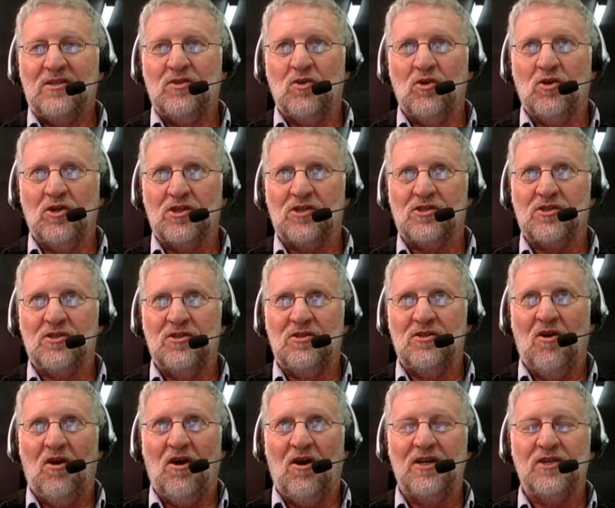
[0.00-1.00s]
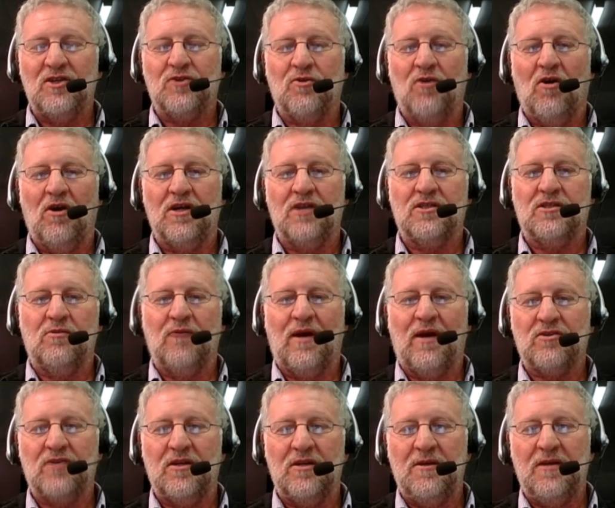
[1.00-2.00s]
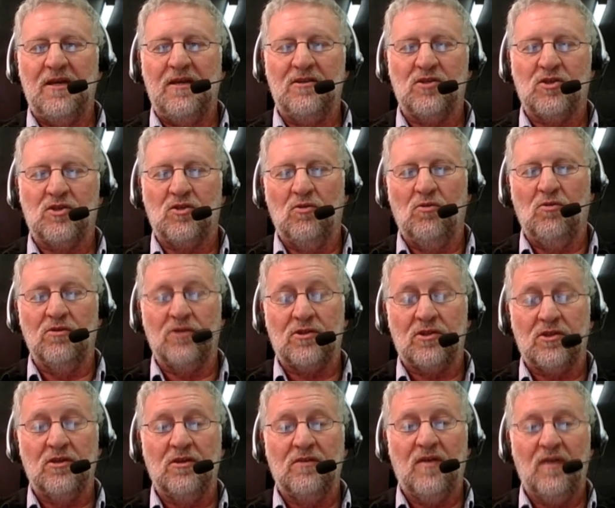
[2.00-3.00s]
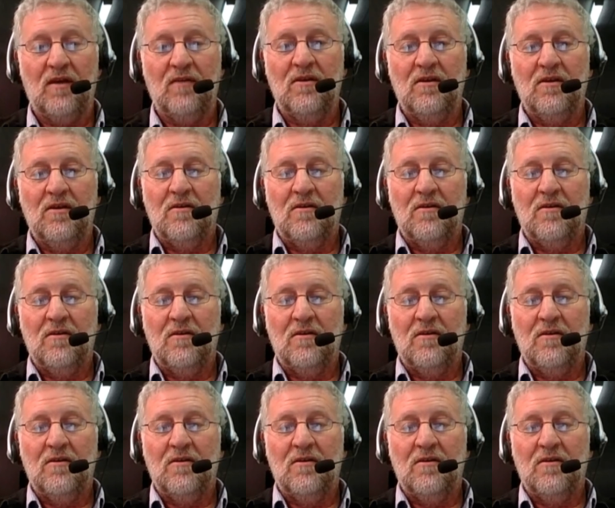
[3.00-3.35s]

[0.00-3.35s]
It took us 9 tries to actually install the server.